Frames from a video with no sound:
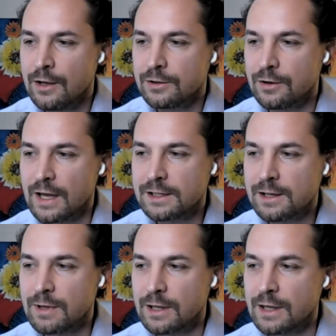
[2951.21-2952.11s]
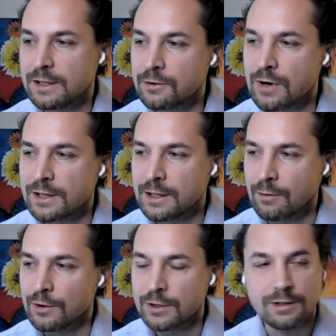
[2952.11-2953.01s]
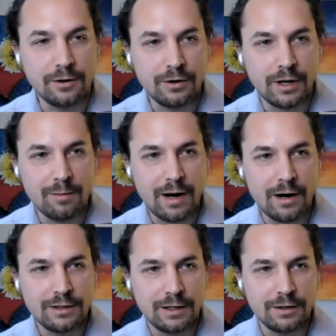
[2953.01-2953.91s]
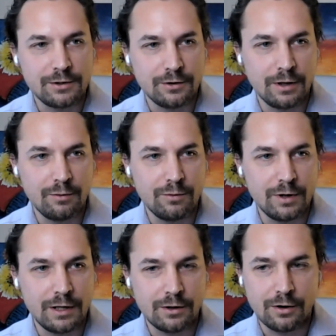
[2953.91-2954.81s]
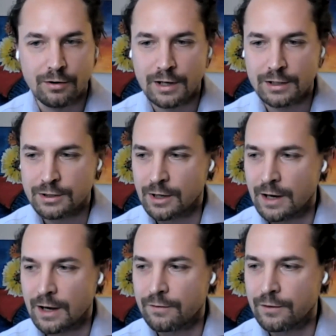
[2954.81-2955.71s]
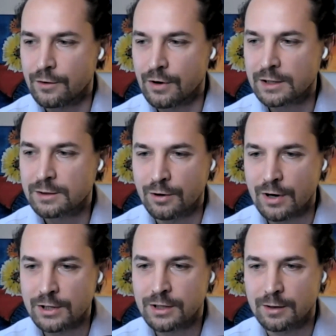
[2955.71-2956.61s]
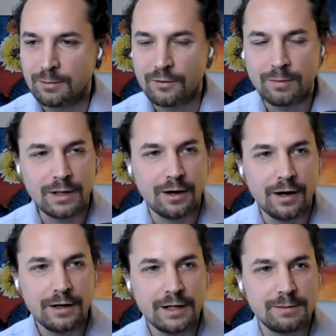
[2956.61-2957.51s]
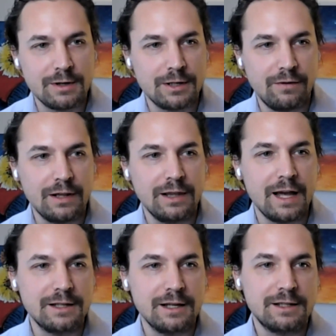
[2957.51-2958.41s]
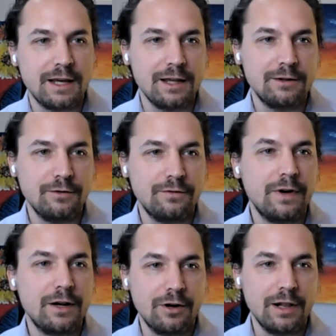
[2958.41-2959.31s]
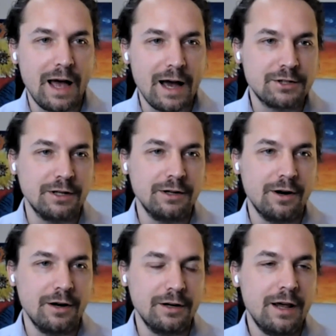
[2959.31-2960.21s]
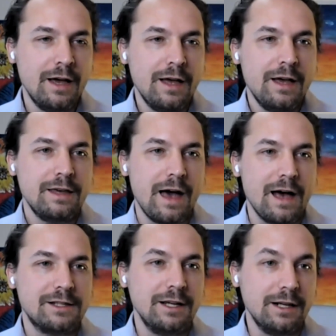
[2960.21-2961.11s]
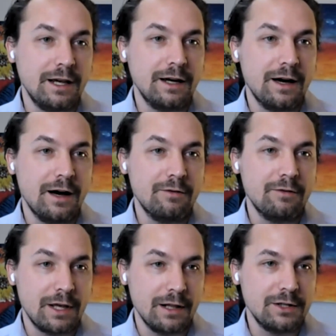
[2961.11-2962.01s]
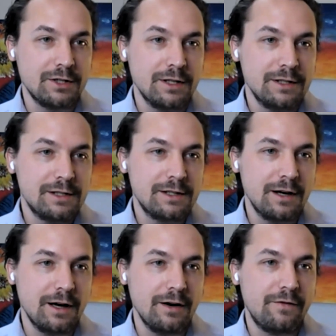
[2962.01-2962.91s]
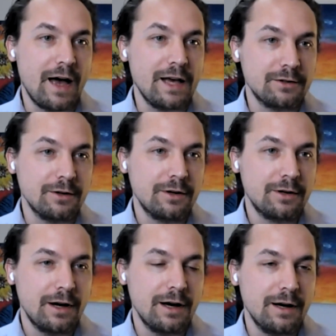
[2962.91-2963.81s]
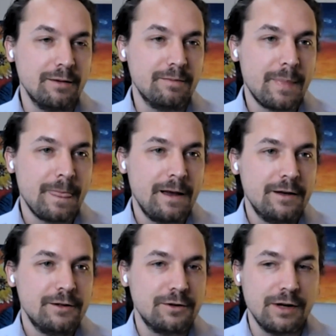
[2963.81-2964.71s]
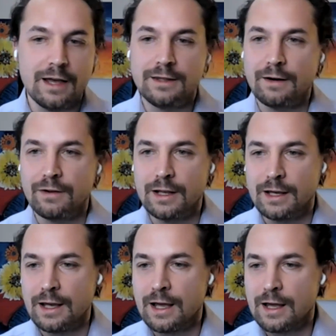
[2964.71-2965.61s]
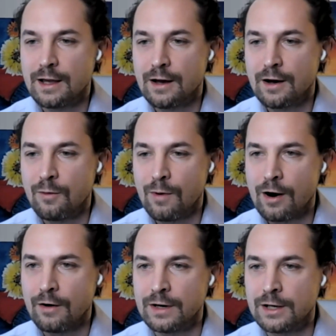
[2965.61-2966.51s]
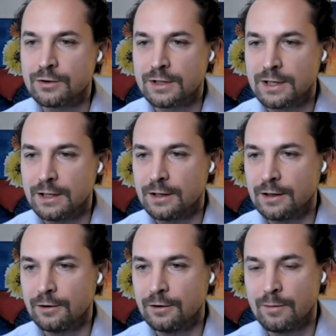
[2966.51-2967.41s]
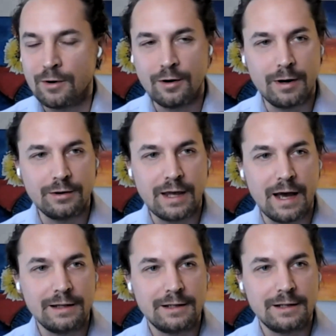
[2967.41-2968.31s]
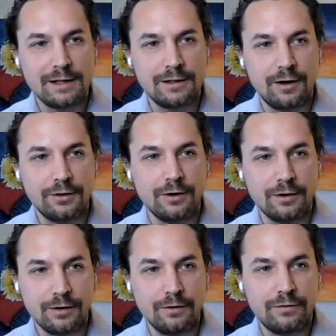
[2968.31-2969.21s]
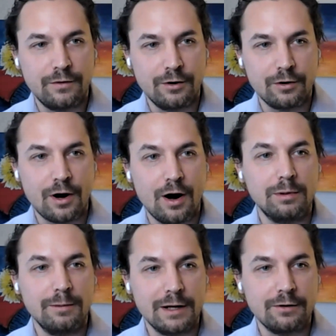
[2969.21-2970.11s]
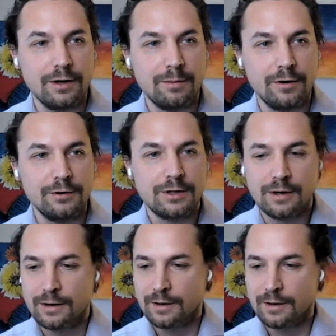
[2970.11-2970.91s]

So that's something that's interesting. We're just learning about, and certainly would encourage further exploration and movement on, especially if it lets us get to federal action on gas heating regulations faster. So yeah, definitely aware of and interested to learn more about that as an alternative or complementary approach.